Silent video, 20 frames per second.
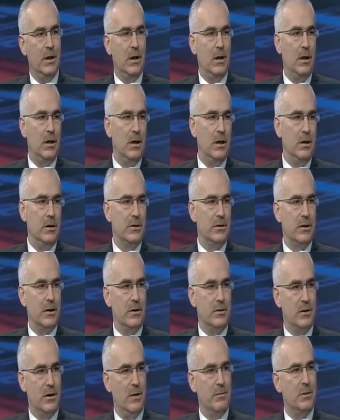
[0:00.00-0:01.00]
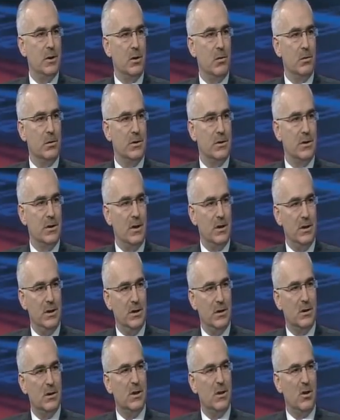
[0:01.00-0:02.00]
A subsequent study
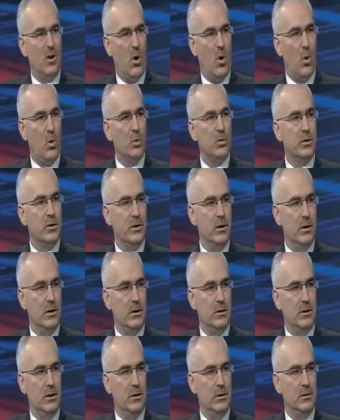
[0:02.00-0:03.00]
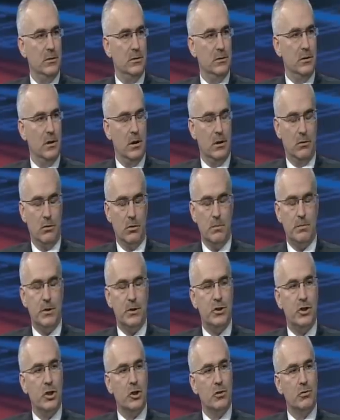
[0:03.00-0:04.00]
in a little older group
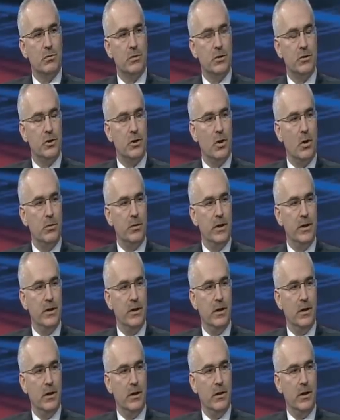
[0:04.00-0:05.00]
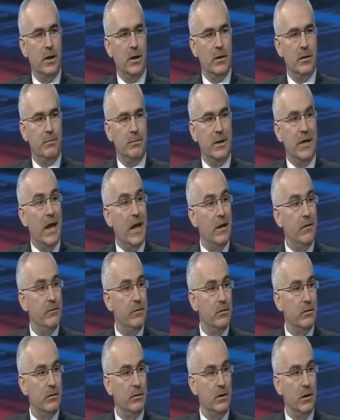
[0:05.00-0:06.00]
of children showed that
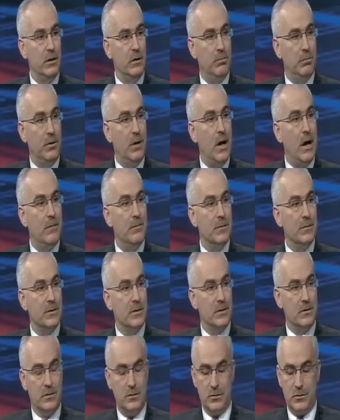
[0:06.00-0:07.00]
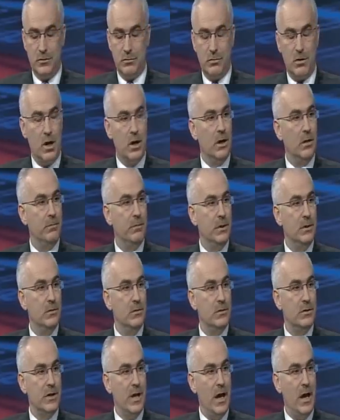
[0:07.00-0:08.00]
behavioral problems such as drug
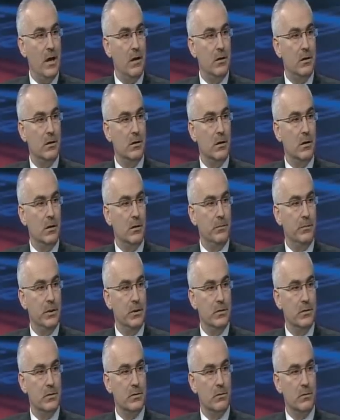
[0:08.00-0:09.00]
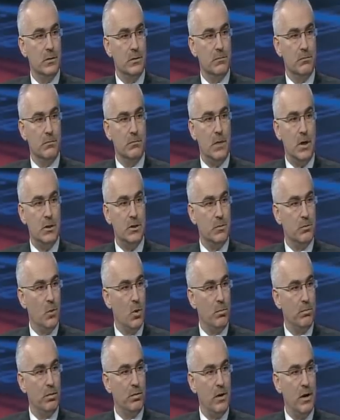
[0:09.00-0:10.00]
abuse, alcohol abuse was much
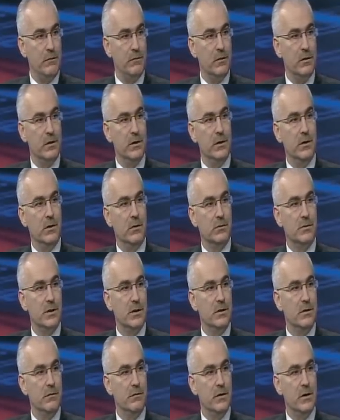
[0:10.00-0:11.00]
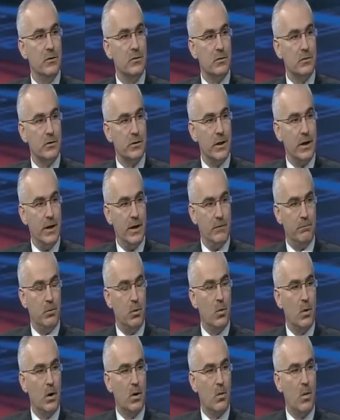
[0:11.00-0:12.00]
more prevalent in those individuals that had
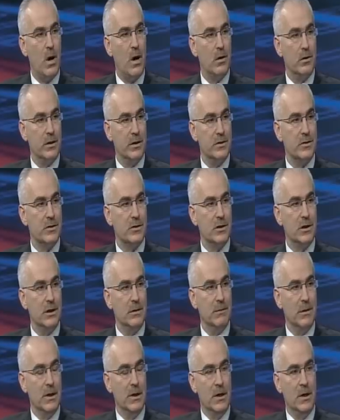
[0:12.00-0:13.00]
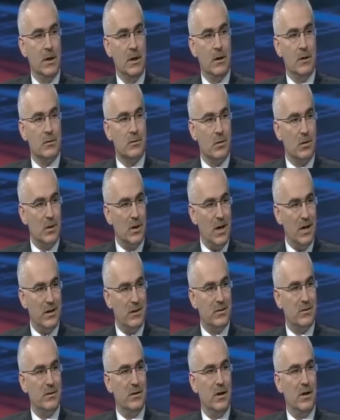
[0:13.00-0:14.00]
poor quality sleep. So a lot
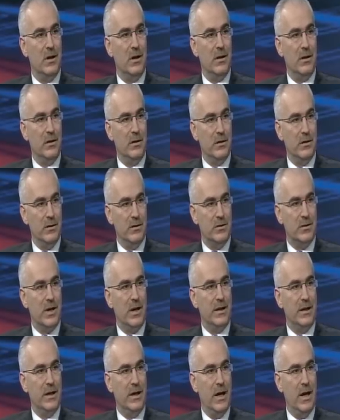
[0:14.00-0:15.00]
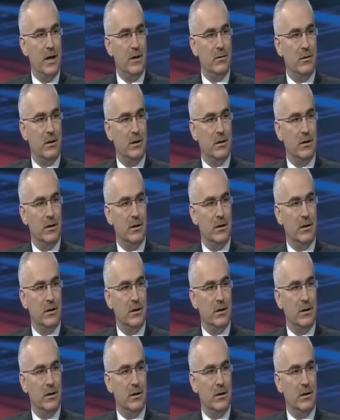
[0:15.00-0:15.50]
of the psychiatric